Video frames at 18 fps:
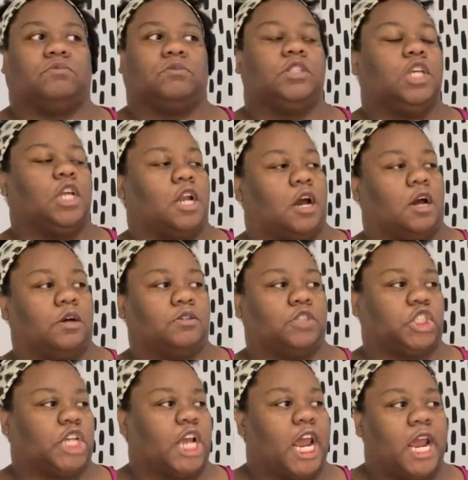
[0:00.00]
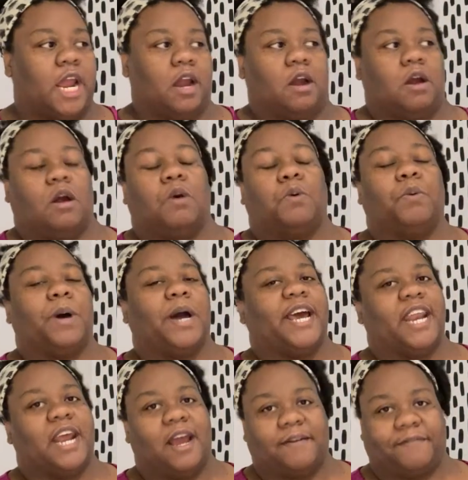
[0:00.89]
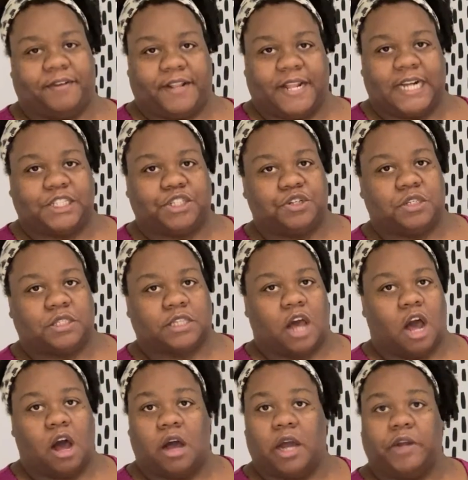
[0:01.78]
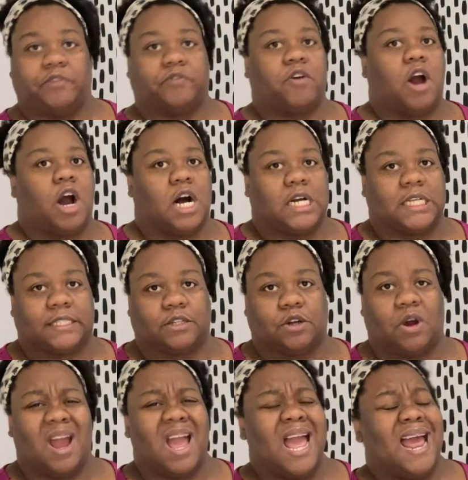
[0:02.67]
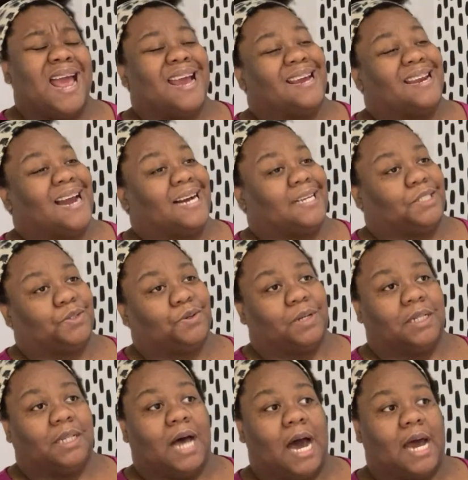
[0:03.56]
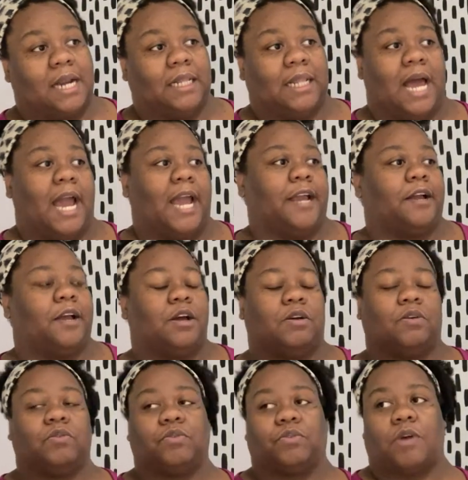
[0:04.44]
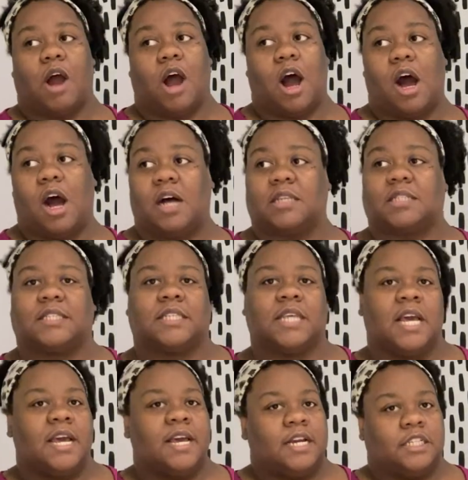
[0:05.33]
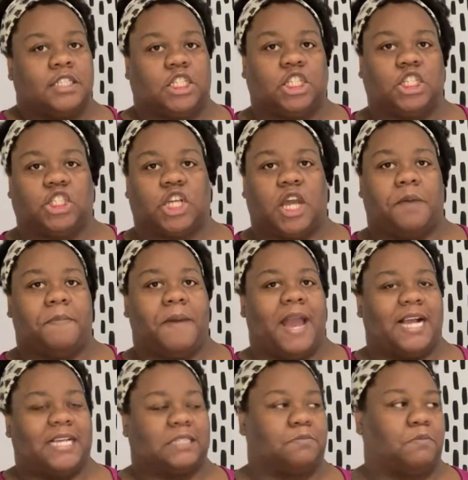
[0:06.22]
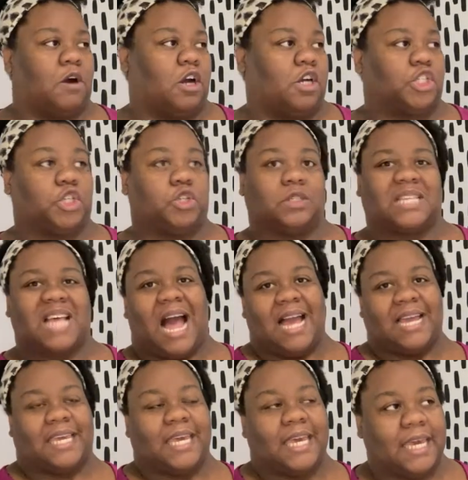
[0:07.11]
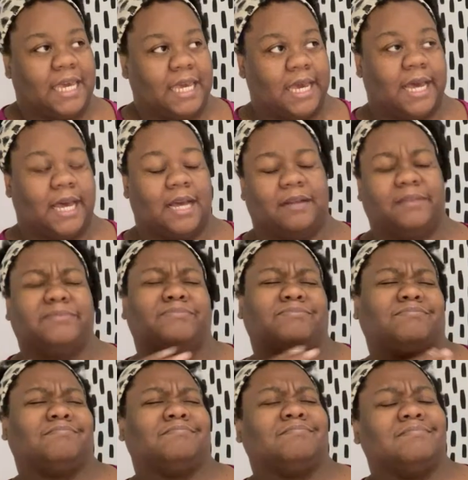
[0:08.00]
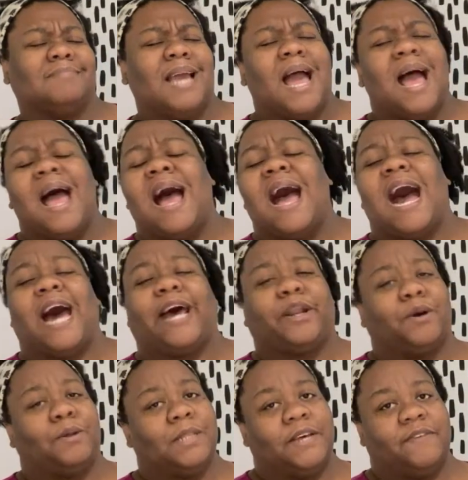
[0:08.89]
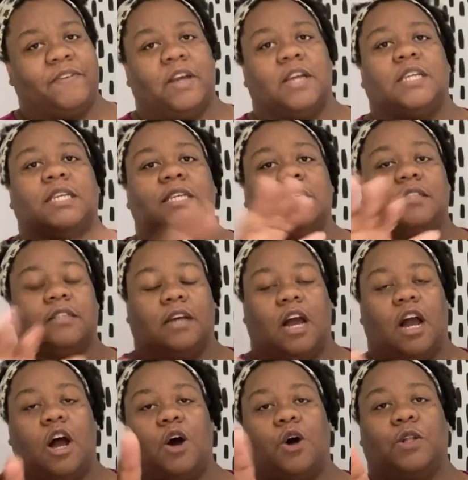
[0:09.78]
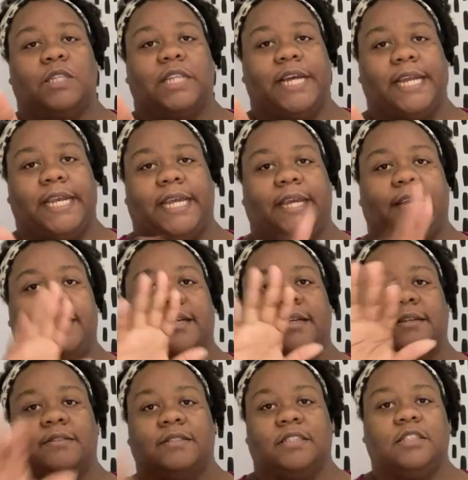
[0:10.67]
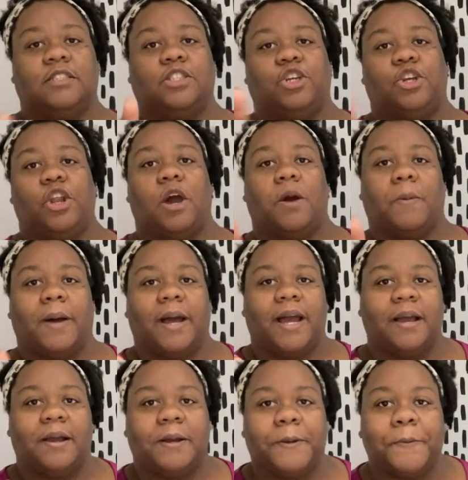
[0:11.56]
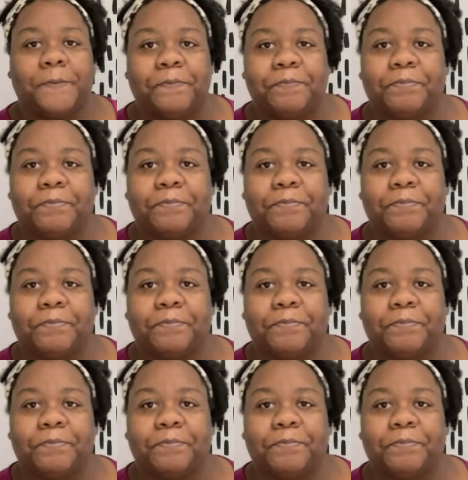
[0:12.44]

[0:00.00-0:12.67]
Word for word: you know, chair or whatever that you saw in Ross, or, and I do a lot of like Ross, TJ Maxx, Marshalls, IKEA. I don't live in, oh, Lenny, you know what?